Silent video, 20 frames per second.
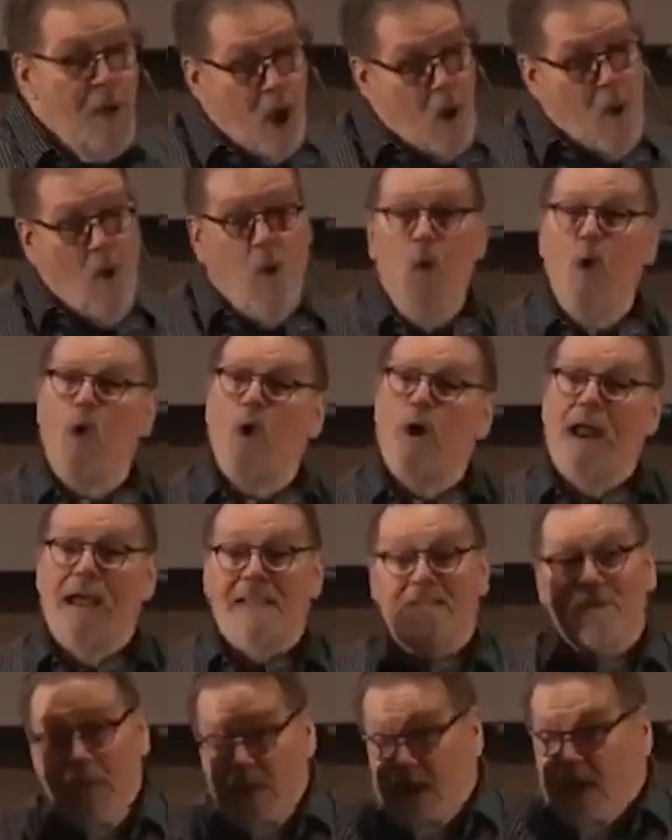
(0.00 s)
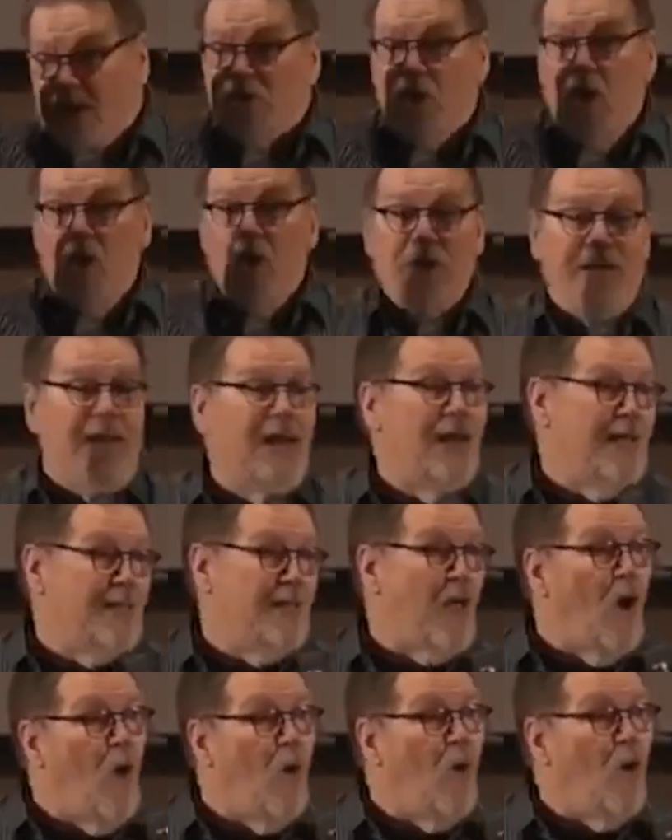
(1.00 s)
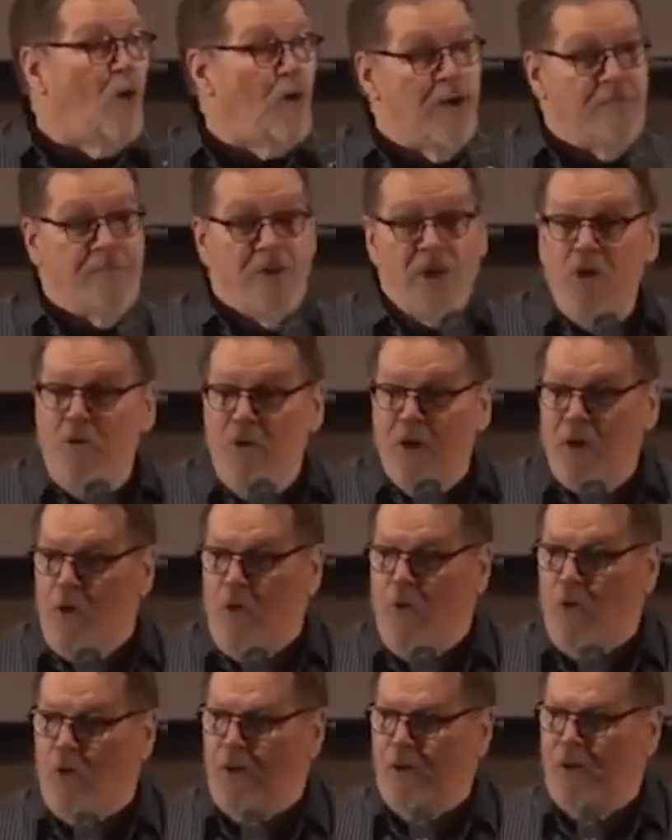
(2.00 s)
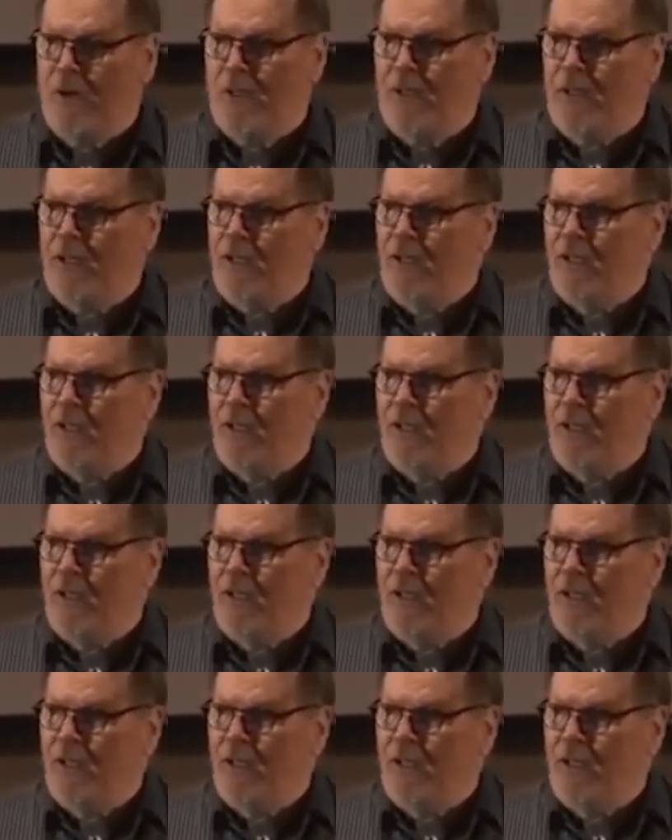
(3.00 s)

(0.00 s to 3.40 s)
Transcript: My horn has been exalted like the horn of a unicorn.